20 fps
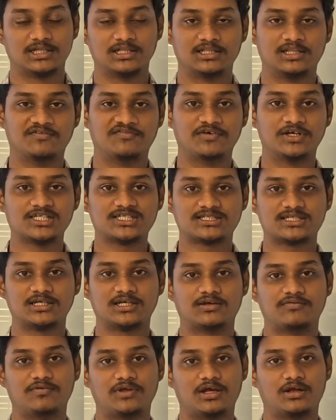The first
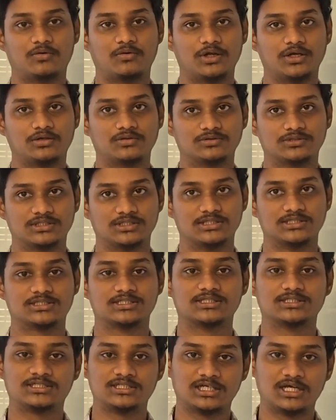trigger we are going to see is
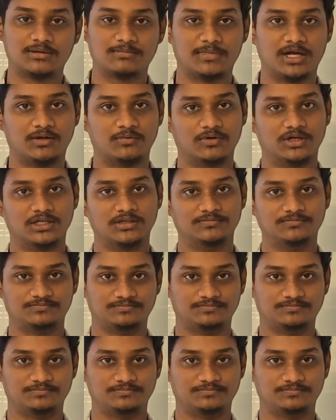trigger manually.